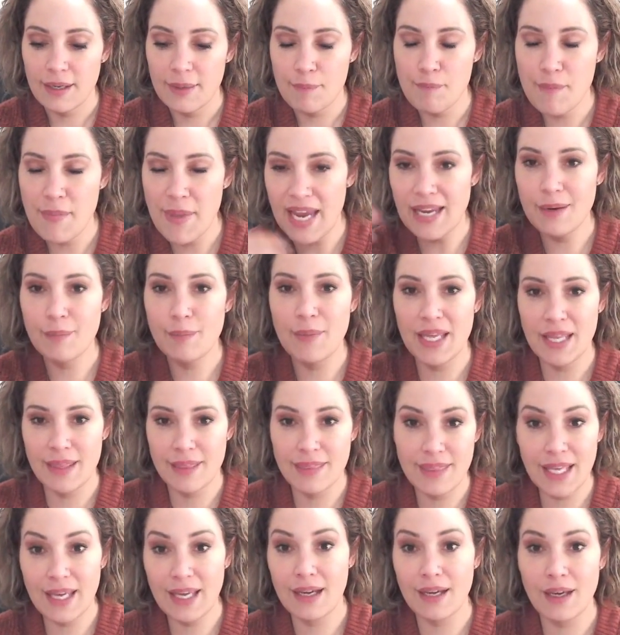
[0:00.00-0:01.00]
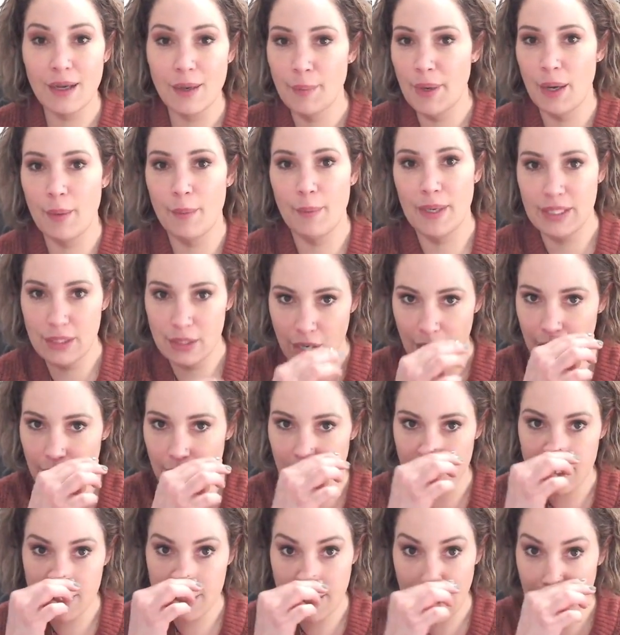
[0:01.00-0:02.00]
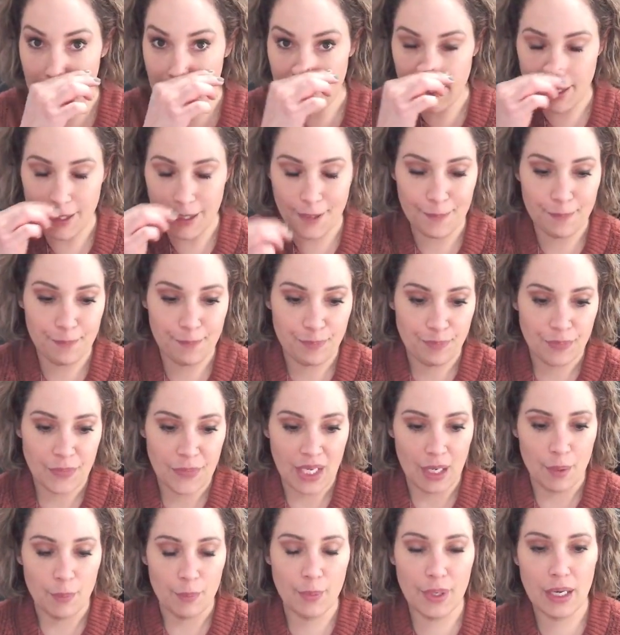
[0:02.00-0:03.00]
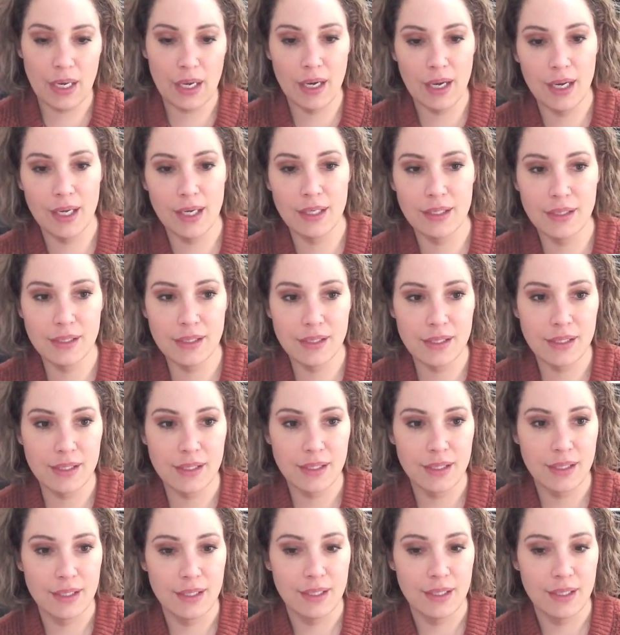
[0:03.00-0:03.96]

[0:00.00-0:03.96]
made me think about my daughter, Skylar, because